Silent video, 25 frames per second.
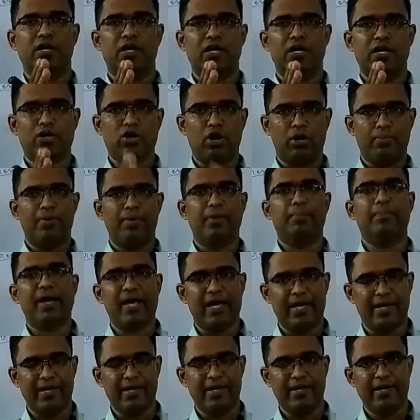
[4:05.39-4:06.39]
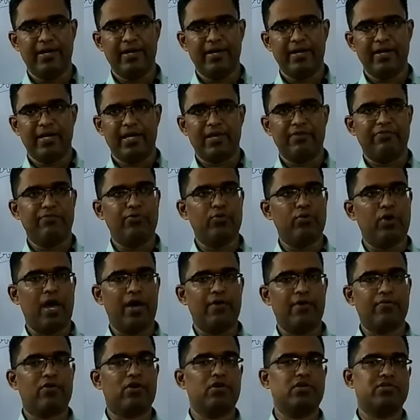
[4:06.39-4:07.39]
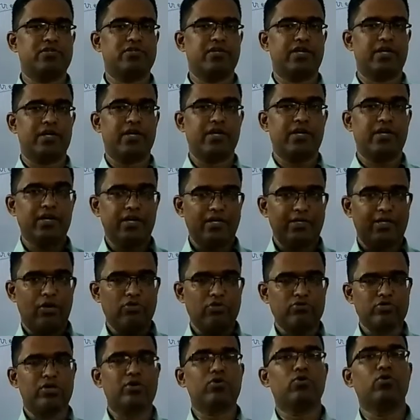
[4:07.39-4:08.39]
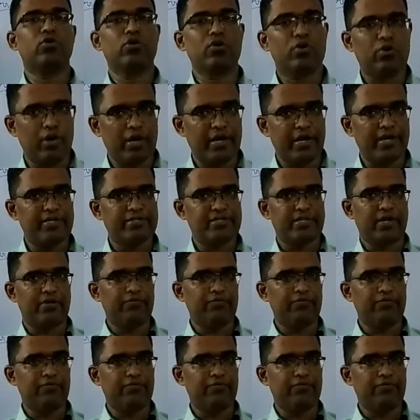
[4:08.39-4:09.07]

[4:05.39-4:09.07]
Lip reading: a common man, if you have got say 1,000 gold coins,